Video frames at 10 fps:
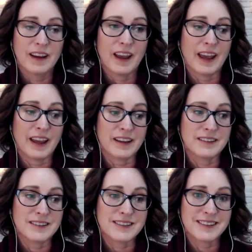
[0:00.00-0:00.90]

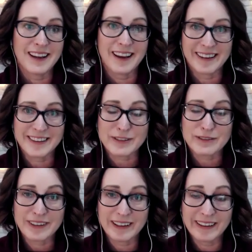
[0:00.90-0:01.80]
And yeah, it's a
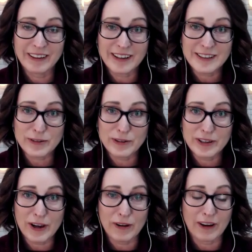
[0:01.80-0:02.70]
really nice
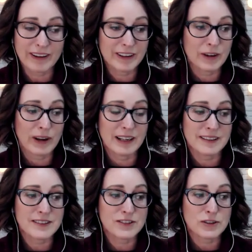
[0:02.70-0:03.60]
audio. I
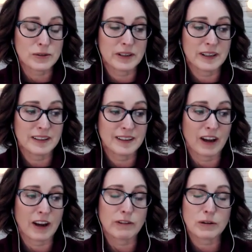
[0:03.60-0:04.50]
listened to it.
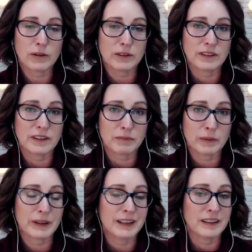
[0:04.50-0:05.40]
I recorded it
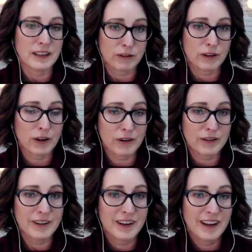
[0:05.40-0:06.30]
probably a year
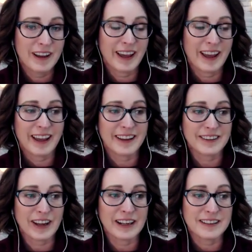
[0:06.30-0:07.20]
ago,
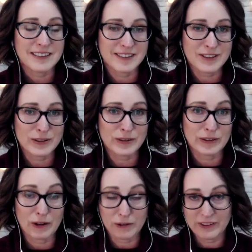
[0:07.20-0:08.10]
and I listened to
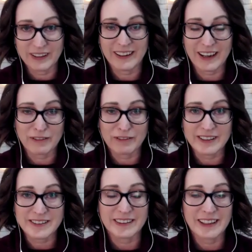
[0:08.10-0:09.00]
the whole thing again
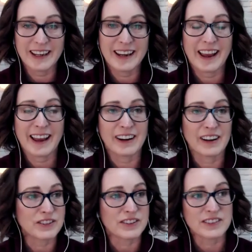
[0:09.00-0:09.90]
recently, and I
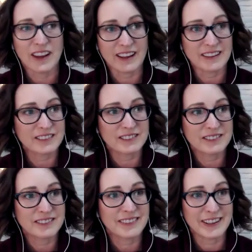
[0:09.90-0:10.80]
was just like,
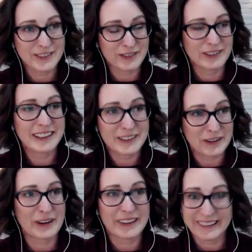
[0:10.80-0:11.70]
that's really
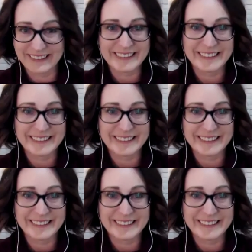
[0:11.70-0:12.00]
good.